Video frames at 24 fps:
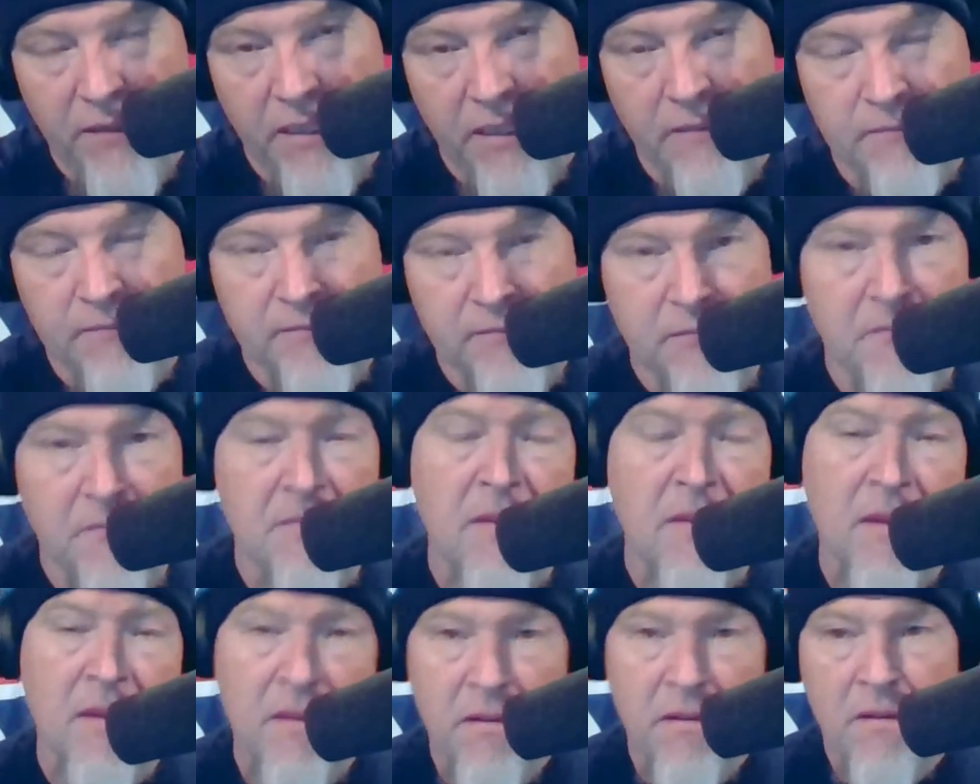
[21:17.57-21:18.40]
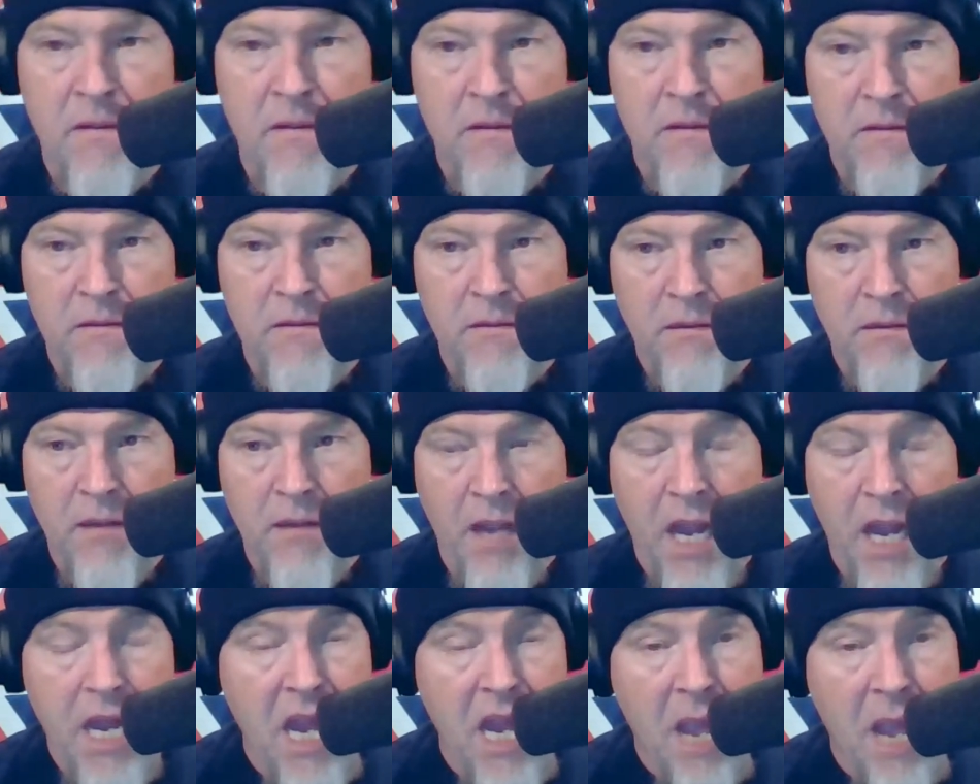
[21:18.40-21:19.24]
you.
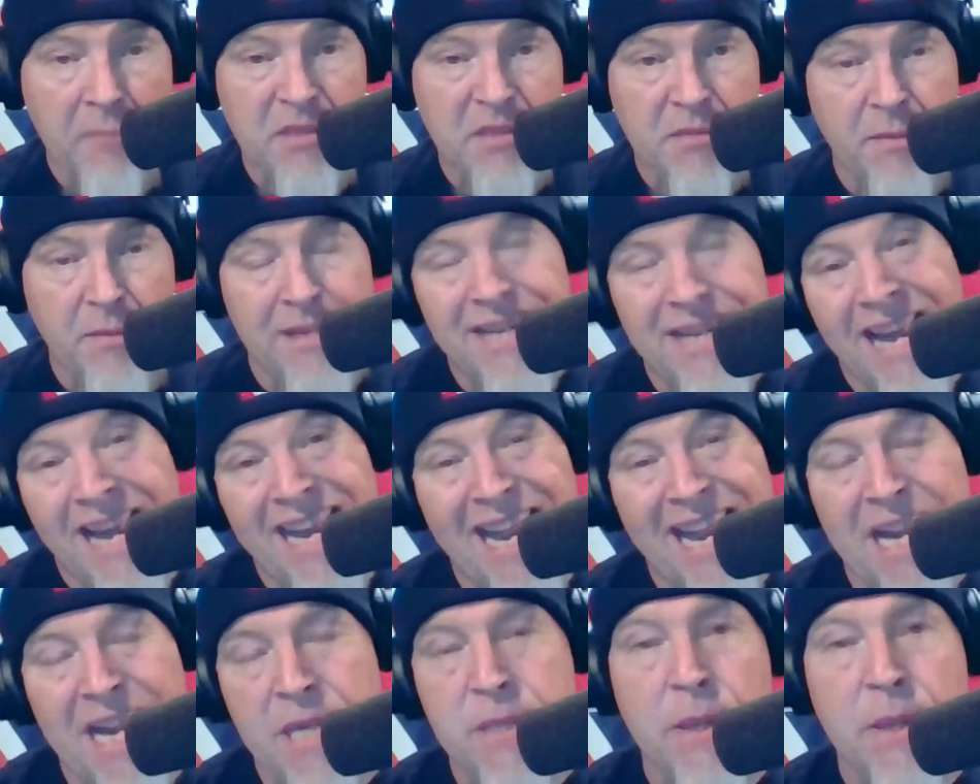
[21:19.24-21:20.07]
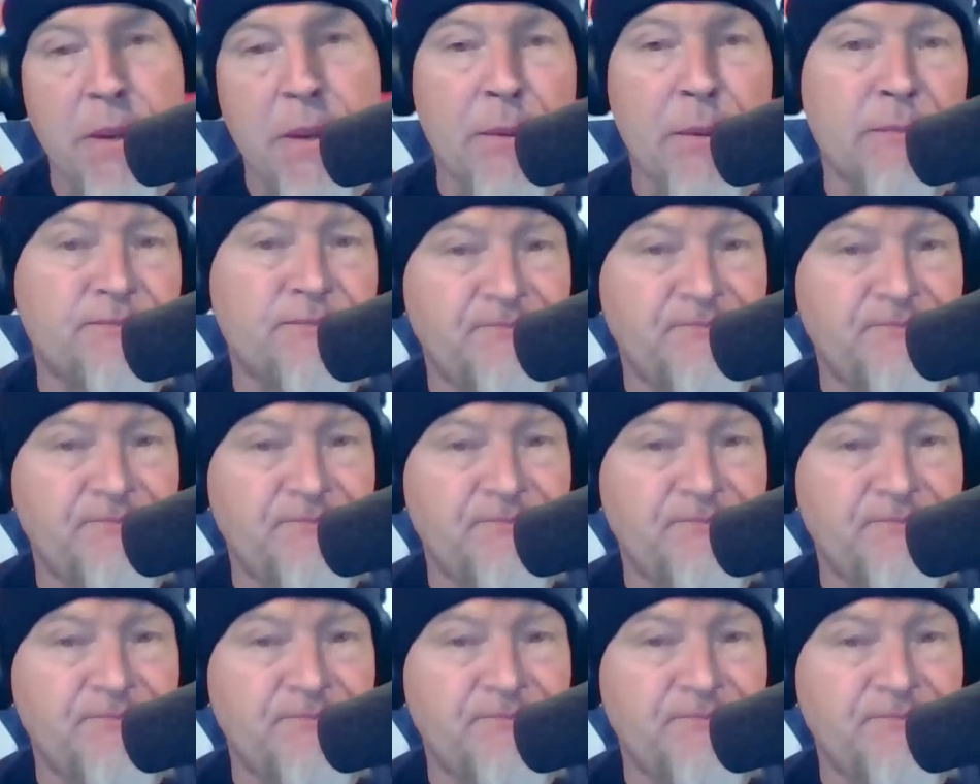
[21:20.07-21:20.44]
He happens to be Dene, too.